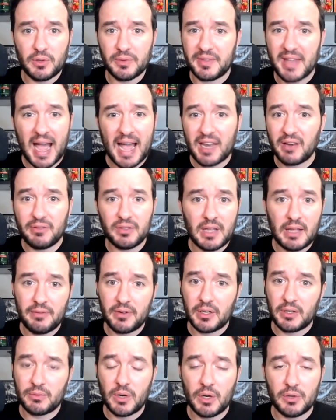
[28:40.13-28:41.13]
9 of 11
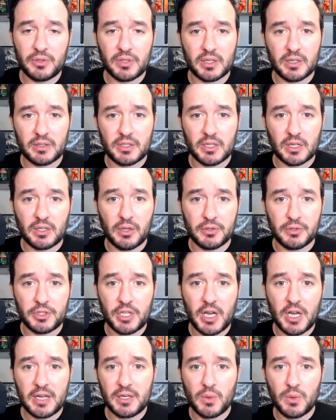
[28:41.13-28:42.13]
on the road to close
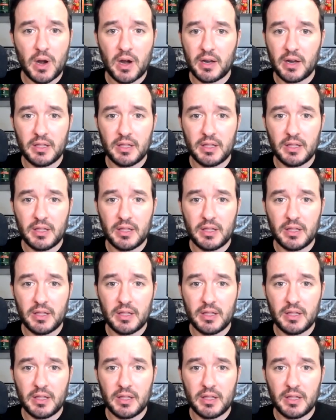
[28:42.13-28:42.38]
January.